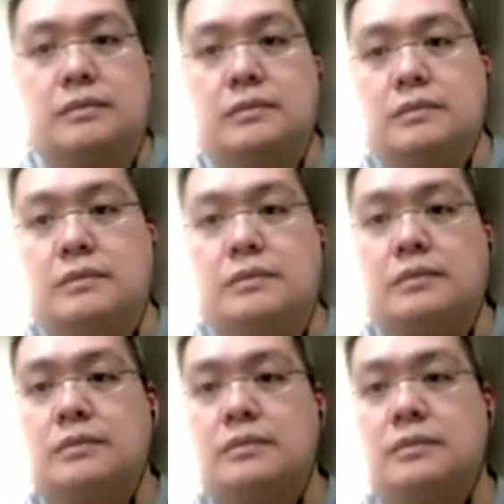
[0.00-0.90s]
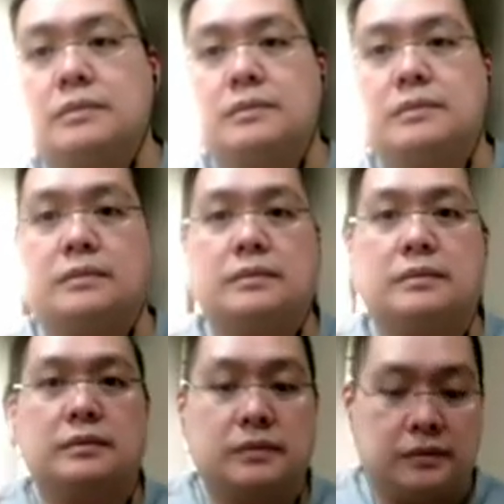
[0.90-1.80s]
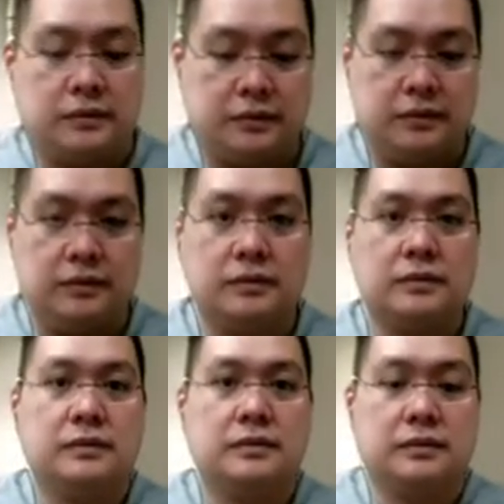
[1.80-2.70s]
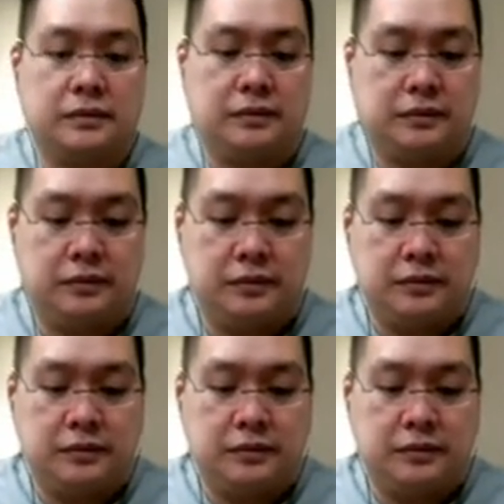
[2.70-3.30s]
(not speaking)